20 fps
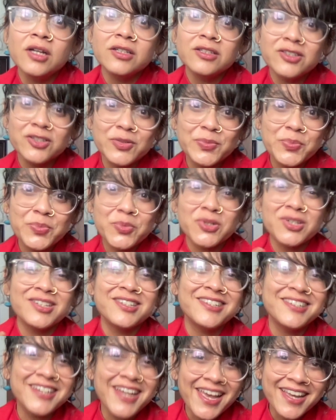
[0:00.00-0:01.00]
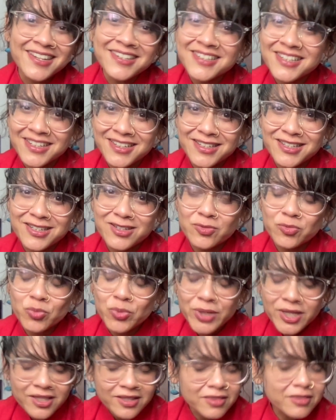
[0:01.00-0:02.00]
to protect it
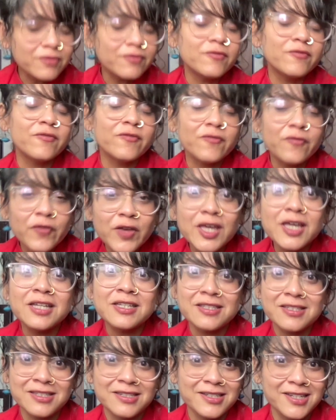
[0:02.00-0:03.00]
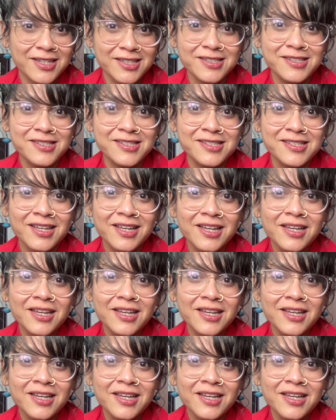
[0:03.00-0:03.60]
with fierceness.